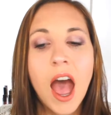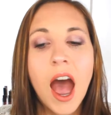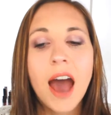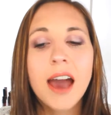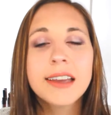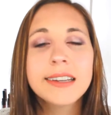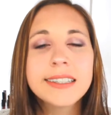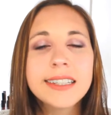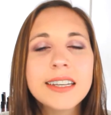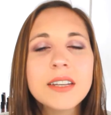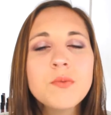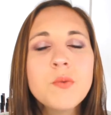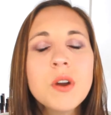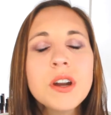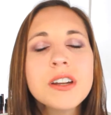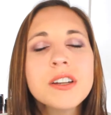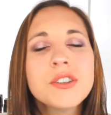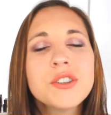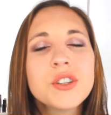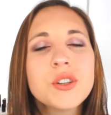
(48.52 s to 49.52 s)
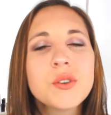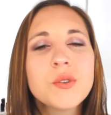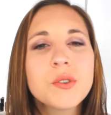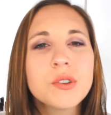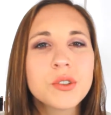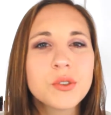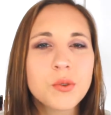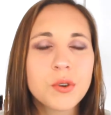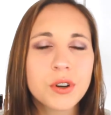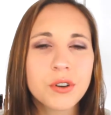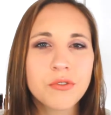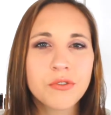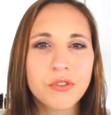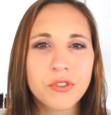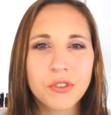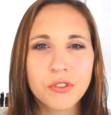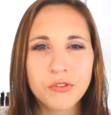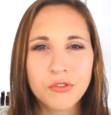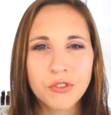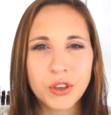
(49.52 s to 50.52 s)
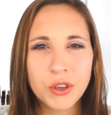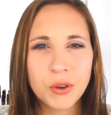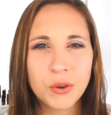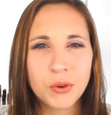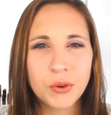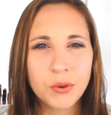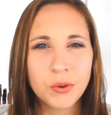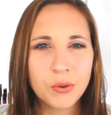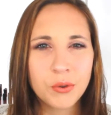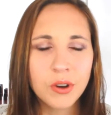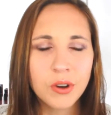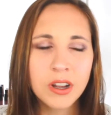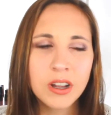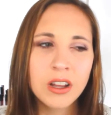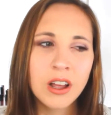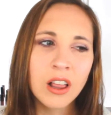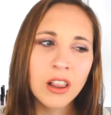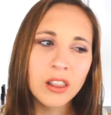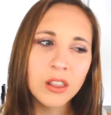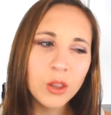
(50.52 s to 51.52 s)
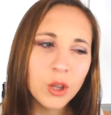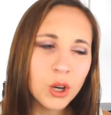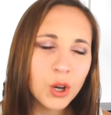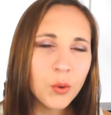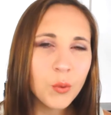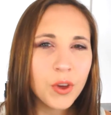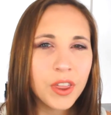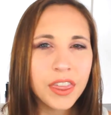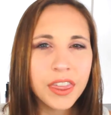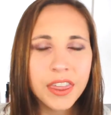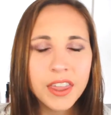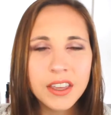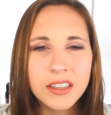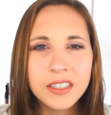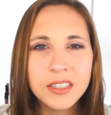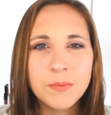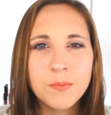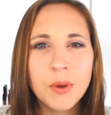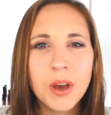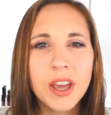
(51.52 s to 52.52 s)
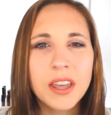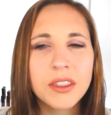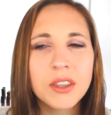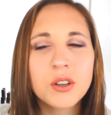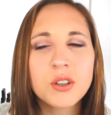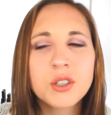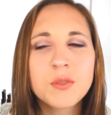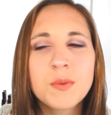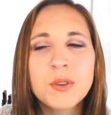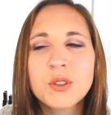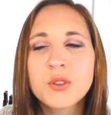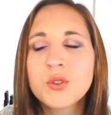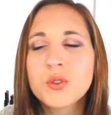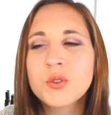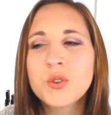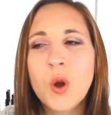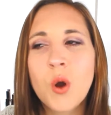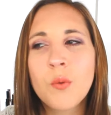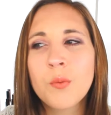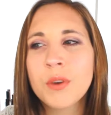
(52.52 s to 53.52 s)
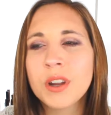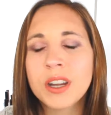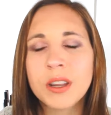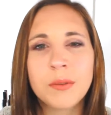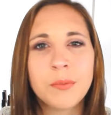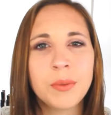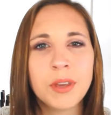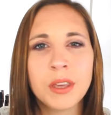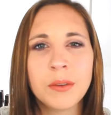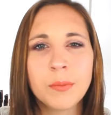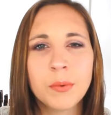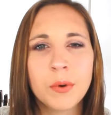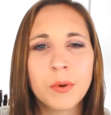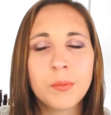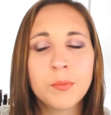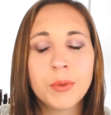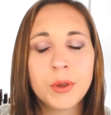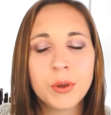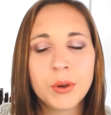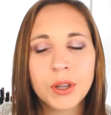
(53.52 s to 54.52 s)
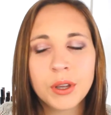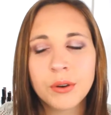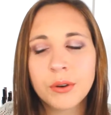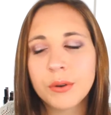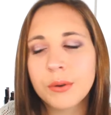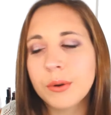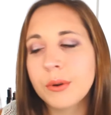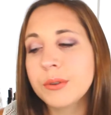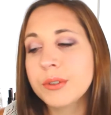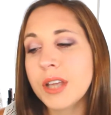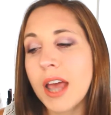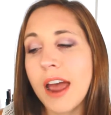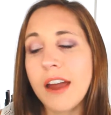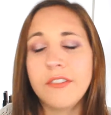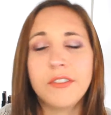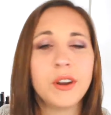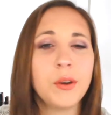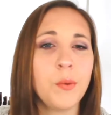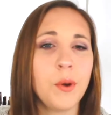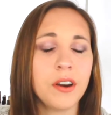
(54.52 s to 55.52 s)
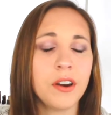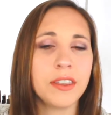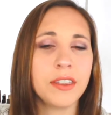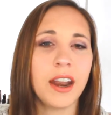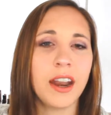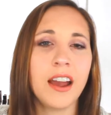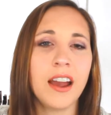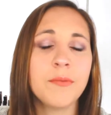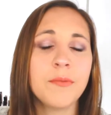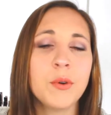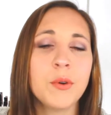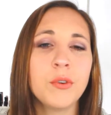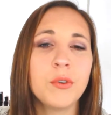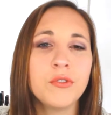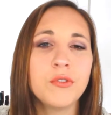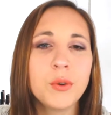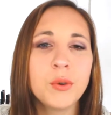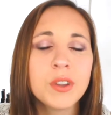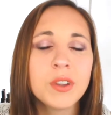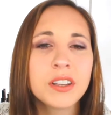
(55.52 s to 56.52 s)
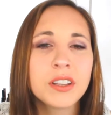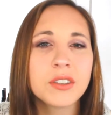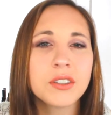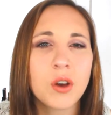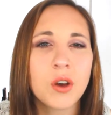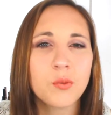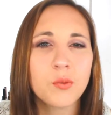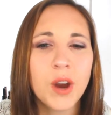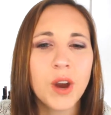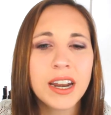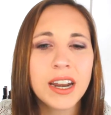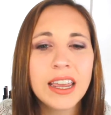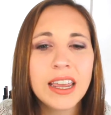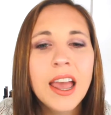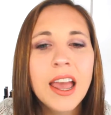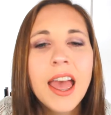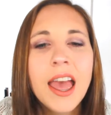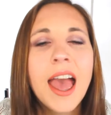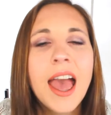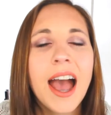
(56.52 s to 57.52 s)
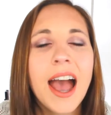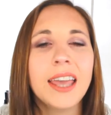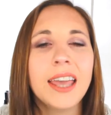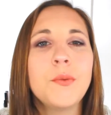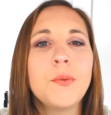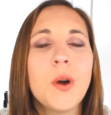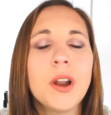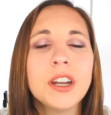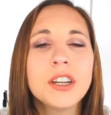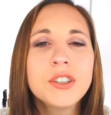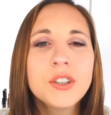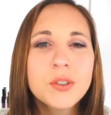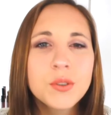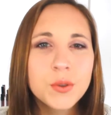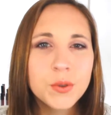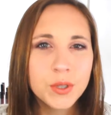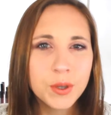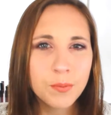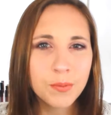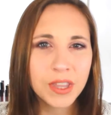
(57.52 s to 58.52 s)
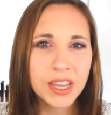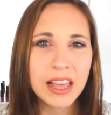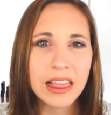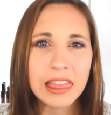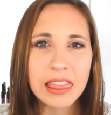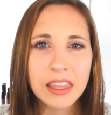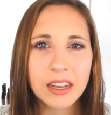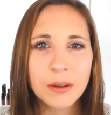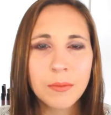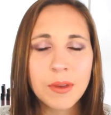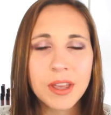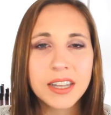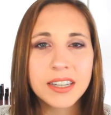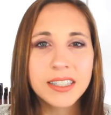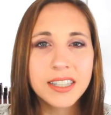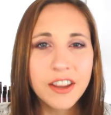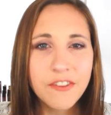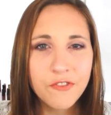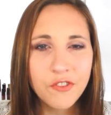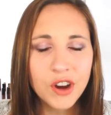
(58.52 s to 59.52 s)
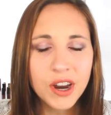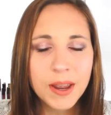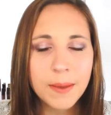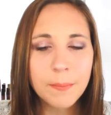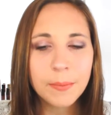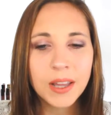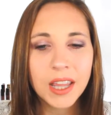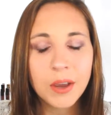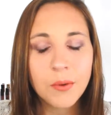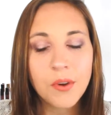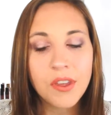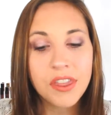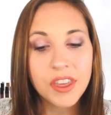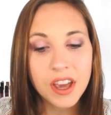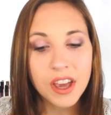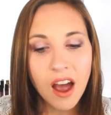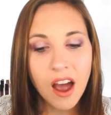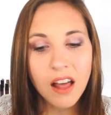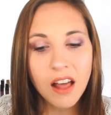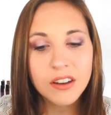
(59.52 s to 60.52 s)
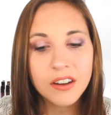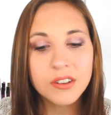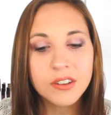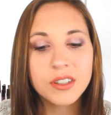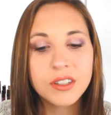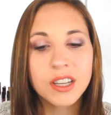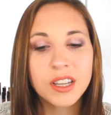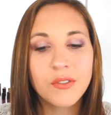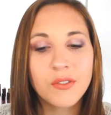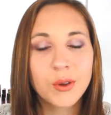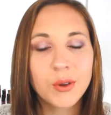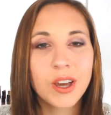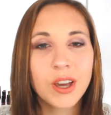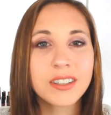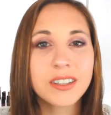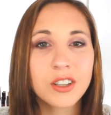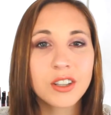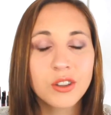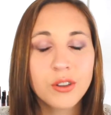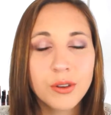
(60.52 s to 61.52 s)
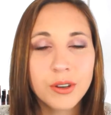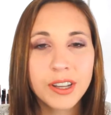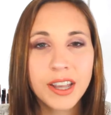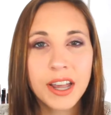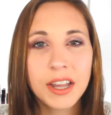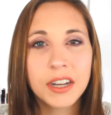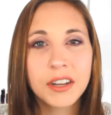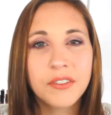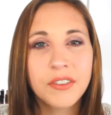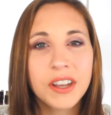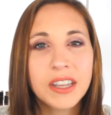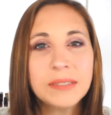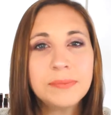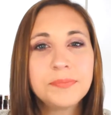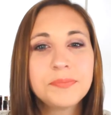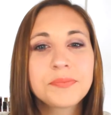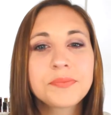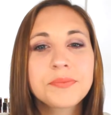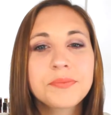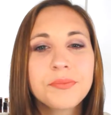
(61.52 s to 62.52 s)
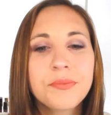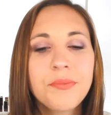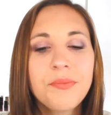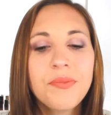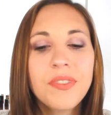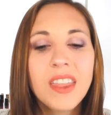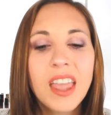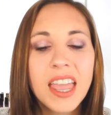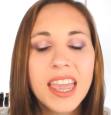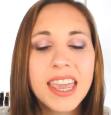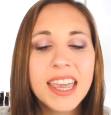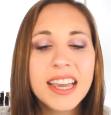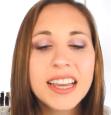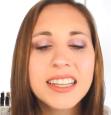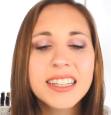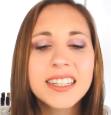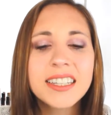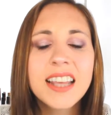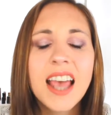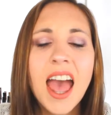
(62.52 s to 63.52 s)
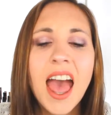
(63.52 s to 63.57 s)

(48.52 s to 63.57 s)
I did want to do a sort of review look with this, but there's been so many people, beauty gurus everywhere, that have been reviewing this already. I wanted to do something a little bit different and play with the colors and give you guys a look out of it. And